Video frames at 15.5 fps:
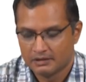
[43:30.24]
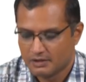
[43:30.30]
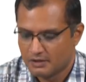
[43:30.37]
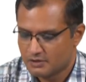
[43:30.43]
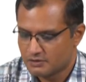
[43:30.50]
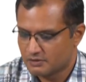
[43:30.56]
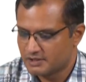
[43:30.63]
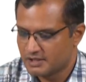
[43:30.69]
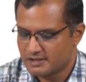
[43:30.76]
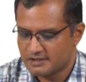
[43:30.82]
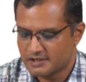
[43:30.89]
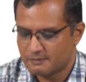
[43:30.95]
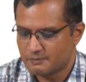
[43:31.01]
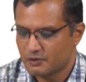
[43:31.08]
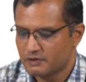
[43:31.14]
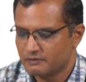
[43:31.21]
So, there is this
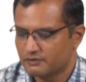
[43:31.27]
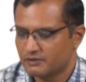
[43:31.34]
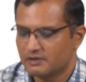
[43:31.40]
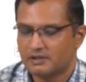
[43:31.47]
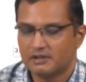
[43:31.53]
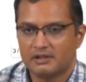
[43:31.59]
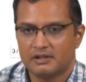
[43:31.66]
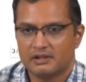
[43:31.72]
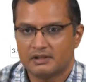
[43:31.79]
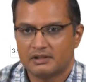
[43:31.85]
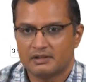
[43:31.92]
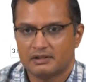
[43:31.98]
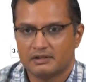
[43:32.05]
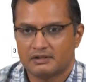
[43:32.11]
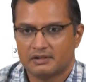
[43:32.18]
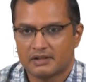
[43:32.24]

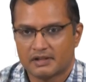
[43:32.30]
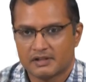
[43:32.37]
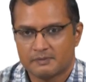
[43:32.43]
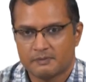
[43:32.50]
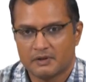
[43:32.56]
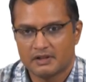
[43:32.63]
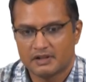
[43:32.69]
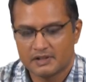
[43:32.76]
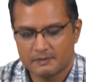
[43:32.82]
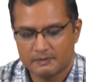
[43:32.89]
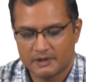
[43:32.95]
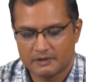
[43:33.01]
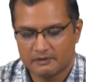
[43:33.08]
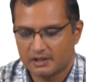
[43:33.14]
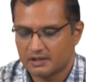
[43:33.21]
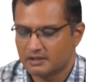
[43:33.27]
beautiful correspondence
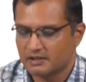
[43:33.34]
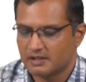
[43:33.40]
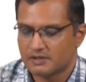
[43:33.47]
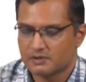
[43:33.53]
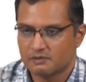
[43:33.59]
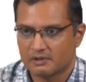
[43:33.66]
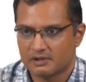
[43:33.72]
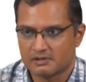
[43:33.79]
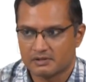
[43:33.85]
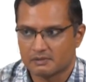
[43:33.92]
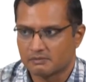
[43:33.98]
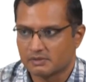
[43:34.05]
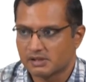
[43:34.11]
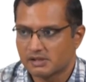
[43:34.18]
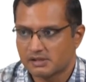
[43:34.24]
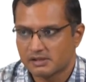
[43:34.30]
between these two
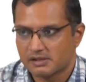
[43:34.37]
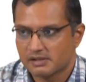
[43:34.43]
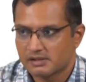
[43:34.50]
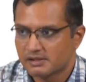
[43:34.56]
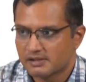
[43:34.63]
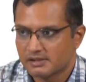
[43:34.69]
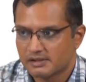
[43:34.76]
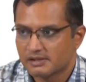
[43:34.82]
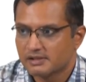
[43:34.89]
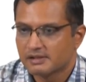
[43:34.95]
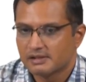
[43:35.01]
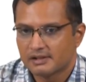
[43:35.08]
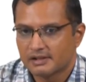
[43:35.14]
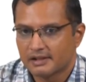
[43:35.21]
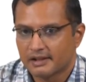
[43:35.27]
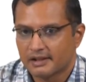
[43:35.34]
ensembles,
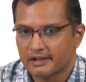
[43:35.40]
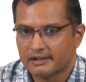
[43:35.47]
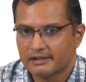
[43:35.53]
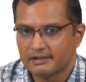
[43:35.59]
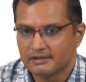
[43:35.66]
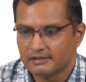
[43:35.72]
and